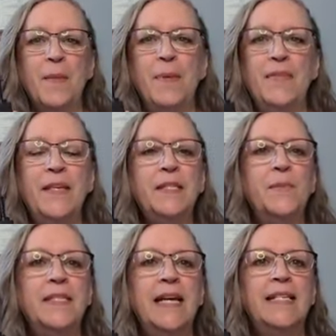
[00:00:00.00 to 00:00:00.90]
but this
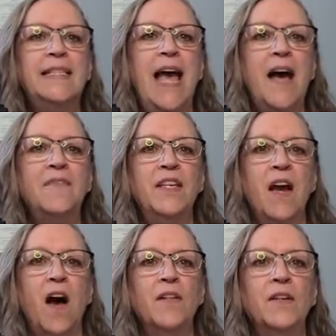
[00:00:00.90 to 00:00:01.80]
one does have the
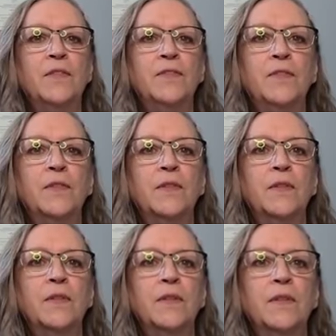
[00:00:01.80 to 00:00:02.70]
olive
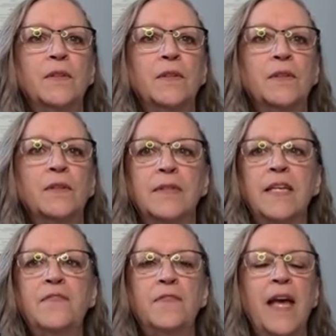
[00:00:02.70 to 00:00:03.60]

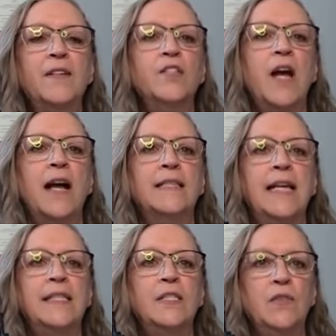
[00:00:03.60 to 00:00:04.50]
leaf extract
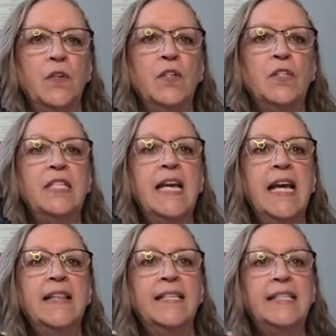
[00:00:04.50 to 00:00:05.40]
as its first.
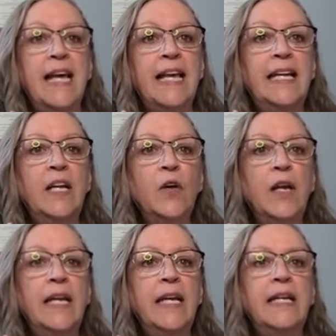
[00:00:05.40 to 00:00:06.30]
The second
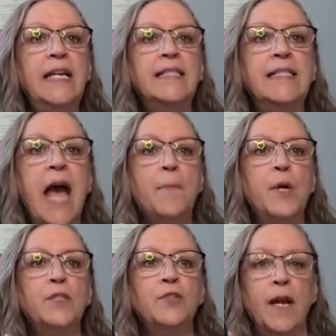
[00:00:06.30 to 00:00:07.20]
ingredient is
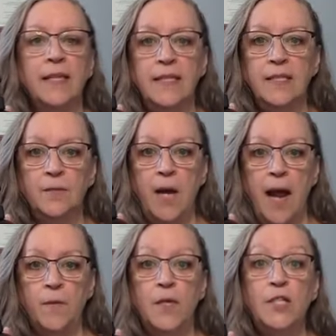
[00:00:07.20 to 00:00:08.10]
capric
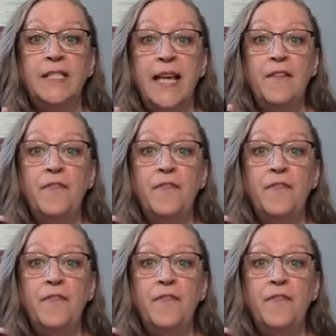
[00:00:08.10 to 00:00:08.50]
triglyceride, which is